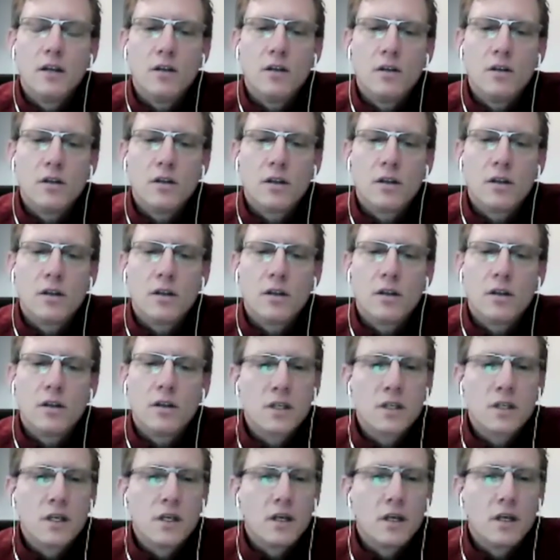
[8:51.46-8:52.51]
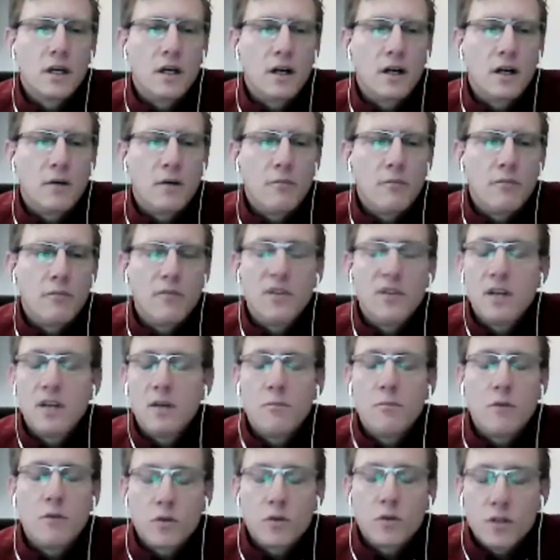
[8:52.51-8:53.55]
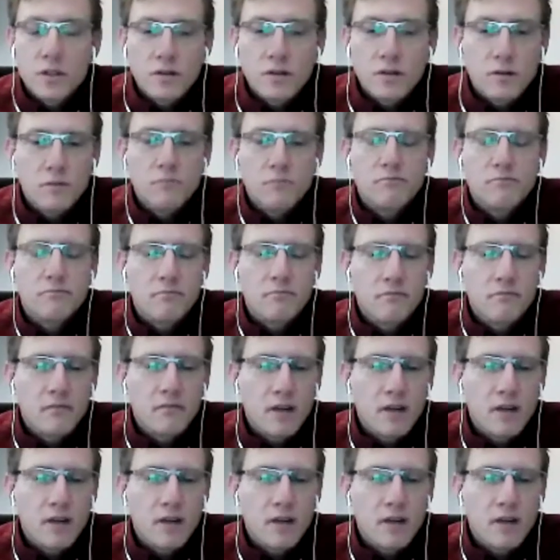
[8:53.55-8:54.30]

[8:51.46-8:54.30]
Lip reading: there's the emotional